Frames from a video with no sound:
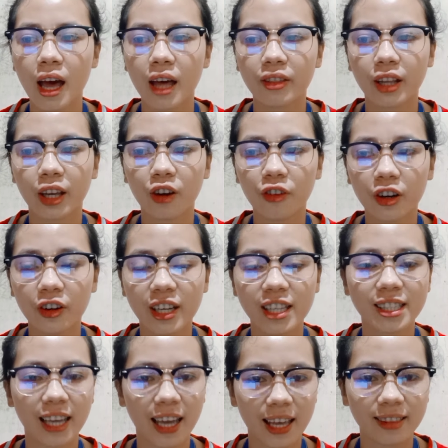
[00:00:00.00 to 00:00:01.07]
the ovaries,
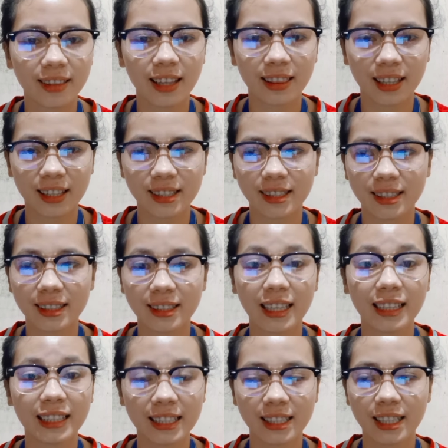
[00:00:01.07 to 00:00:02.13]
and the
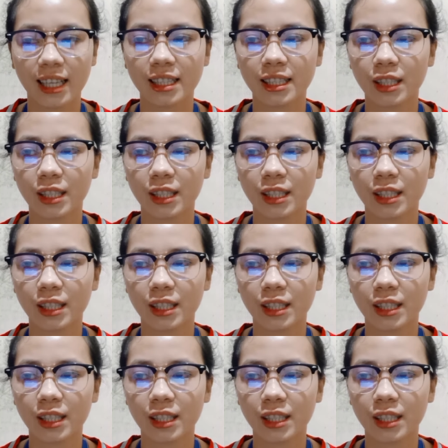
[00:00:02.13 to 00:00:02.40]
testes,